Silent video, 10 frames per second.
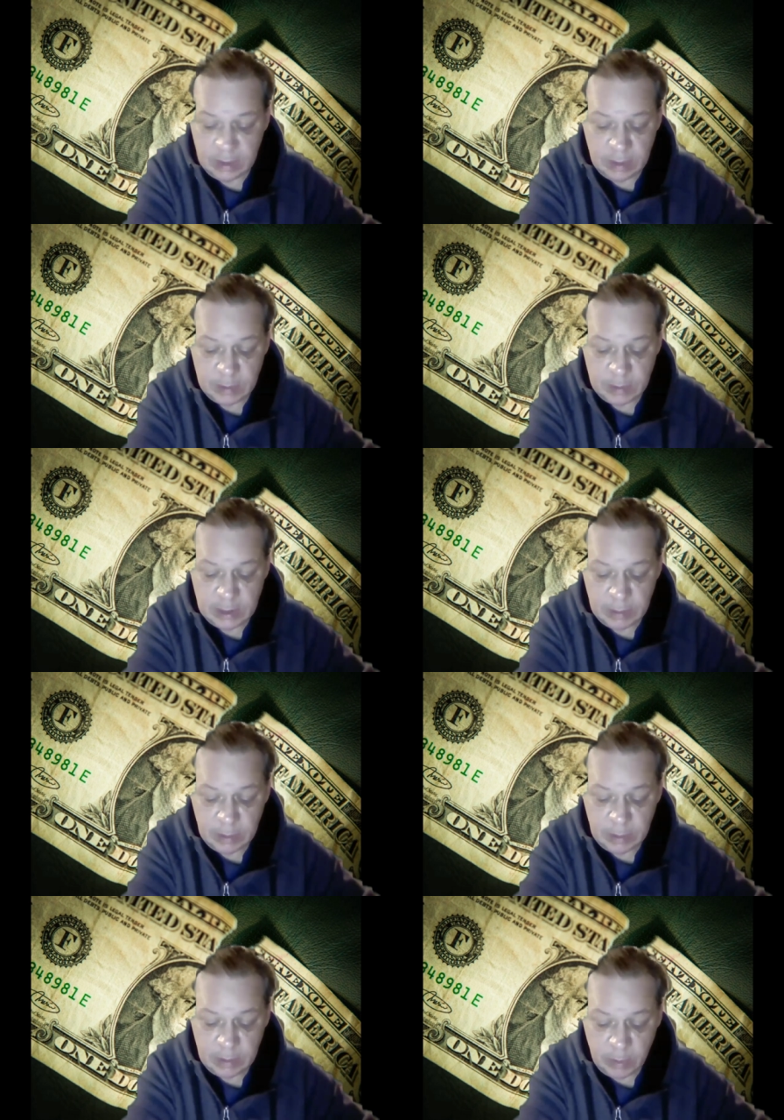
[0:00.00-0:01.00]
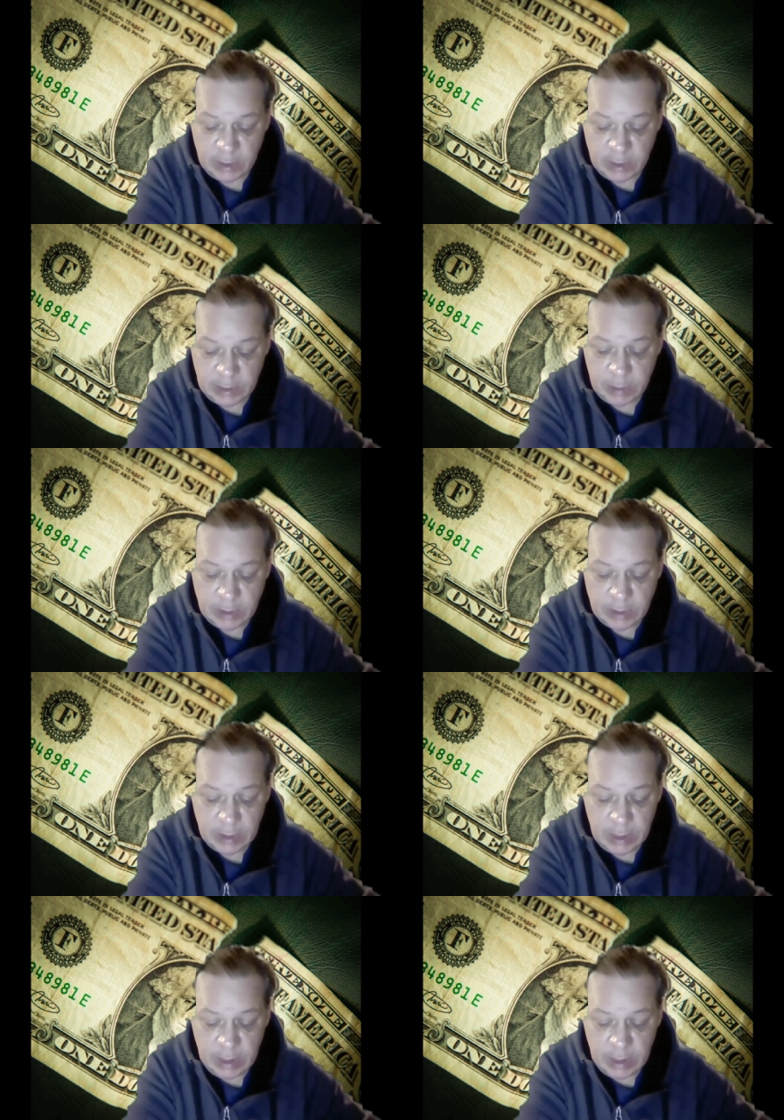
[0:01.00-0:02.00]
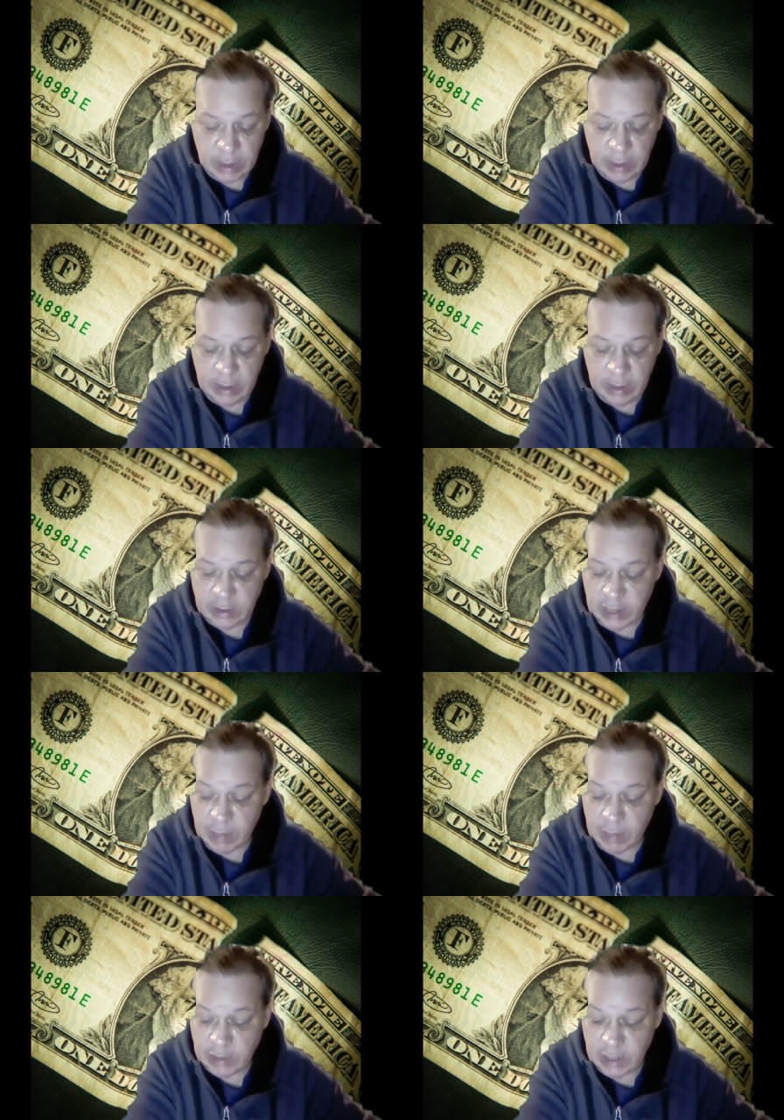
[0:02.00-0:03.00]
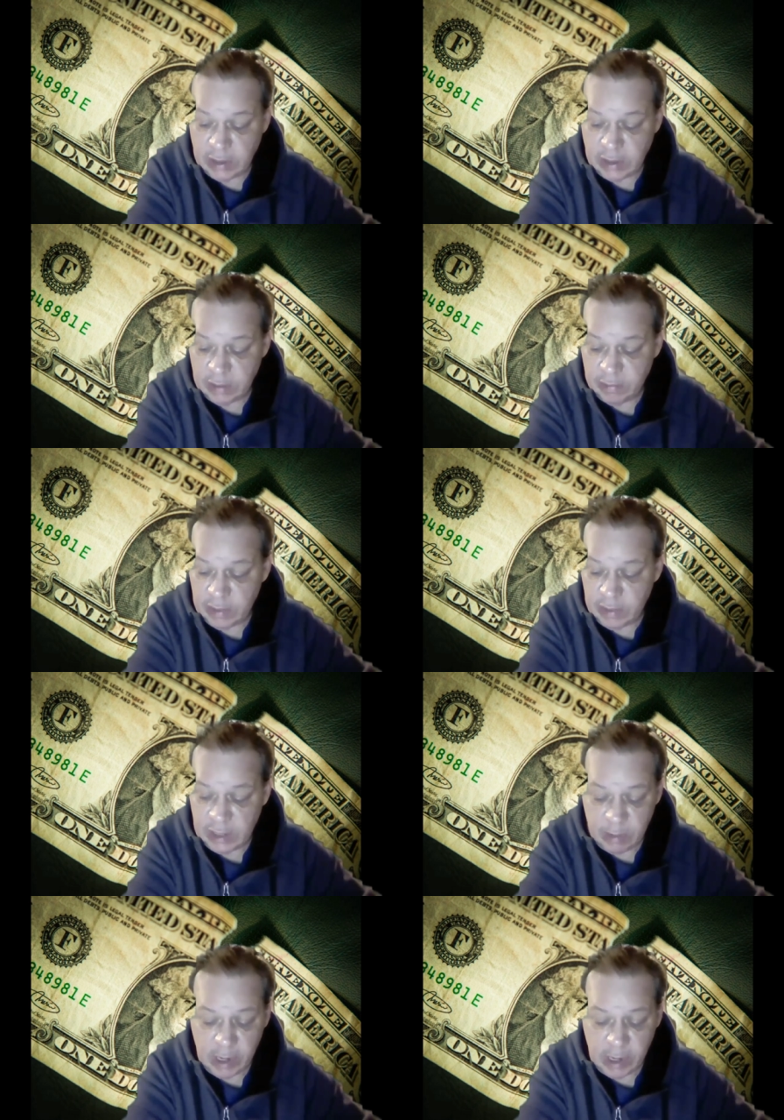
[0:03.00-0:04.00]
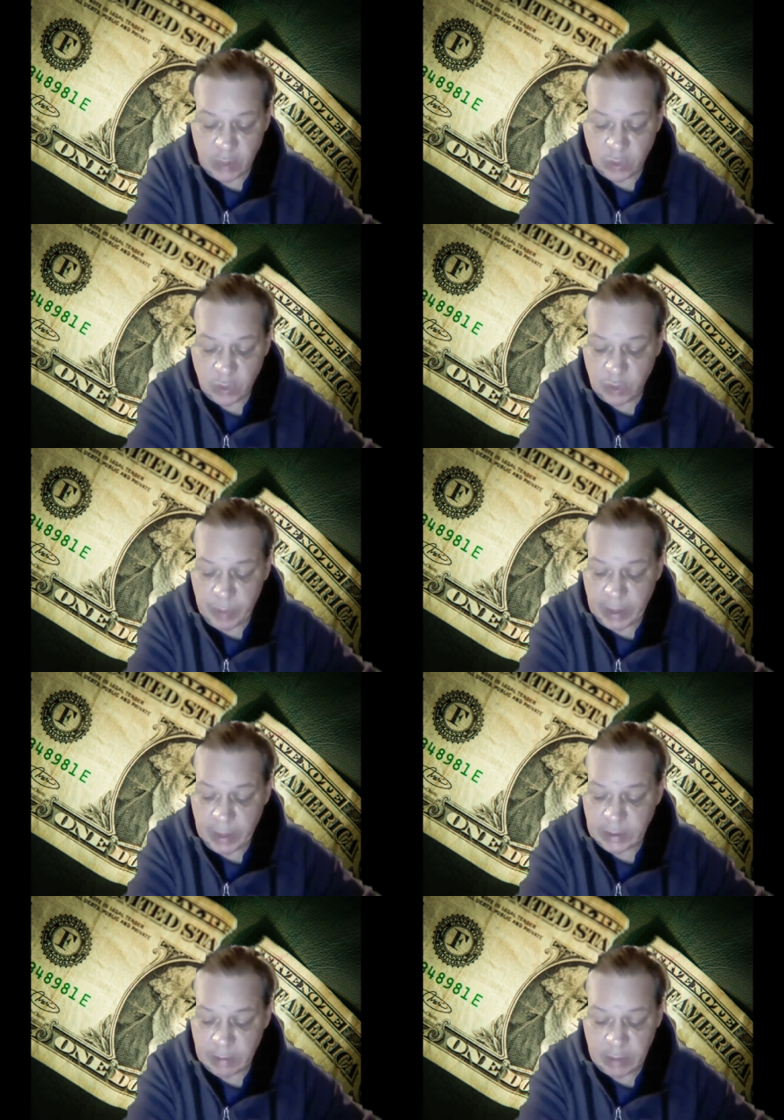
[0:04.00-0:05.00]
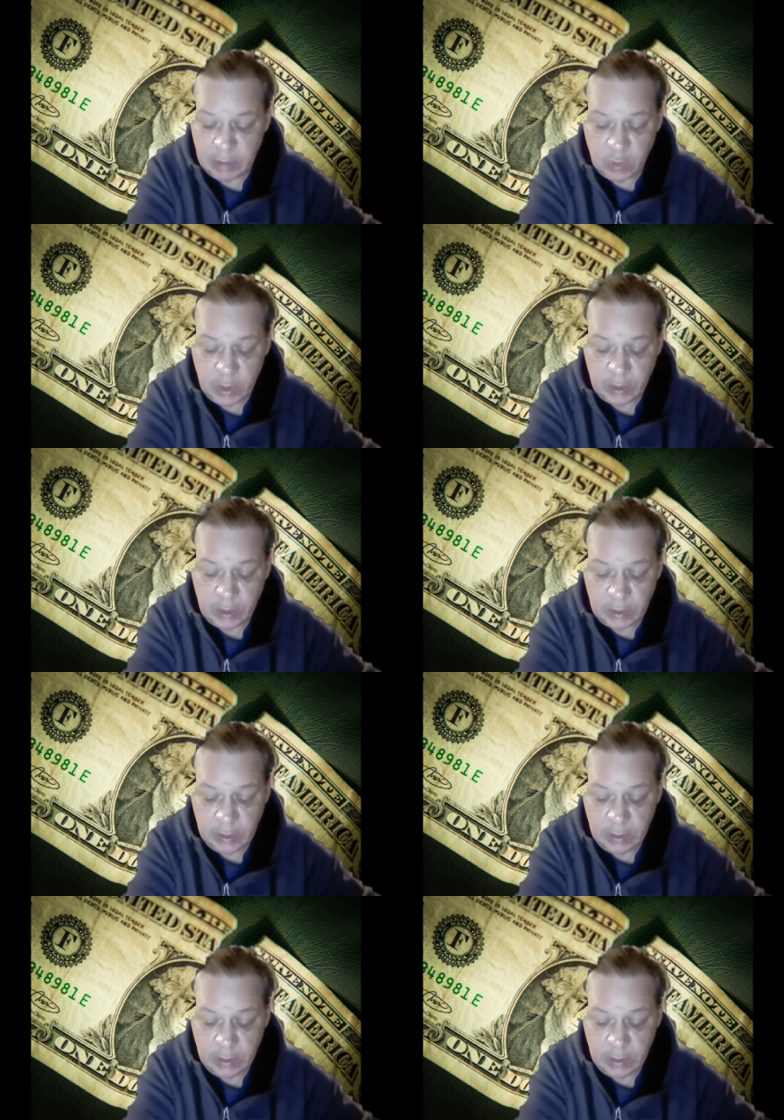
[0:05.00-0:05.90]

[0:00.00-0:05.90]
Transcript: um stim- with the stimulus, it is time sensitive. The Democrats want to pass something quickly.